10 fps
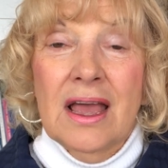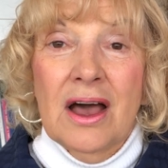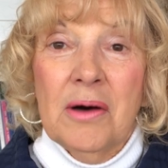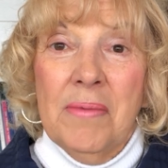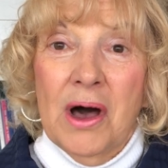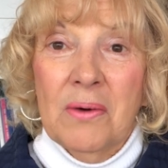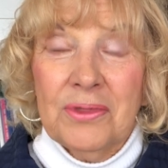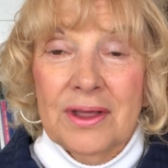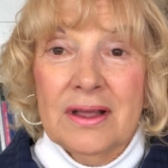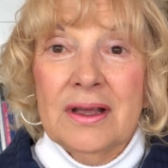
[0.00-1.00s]
about
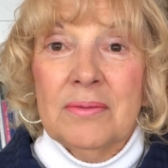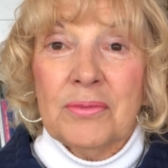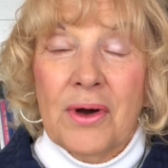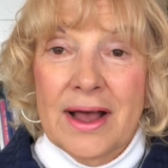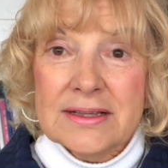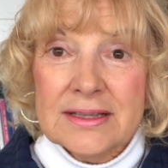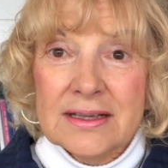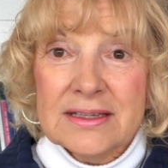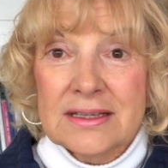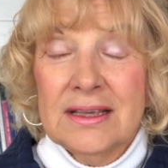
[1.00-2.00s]
the
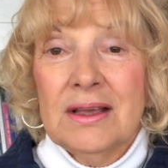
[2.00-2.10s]
process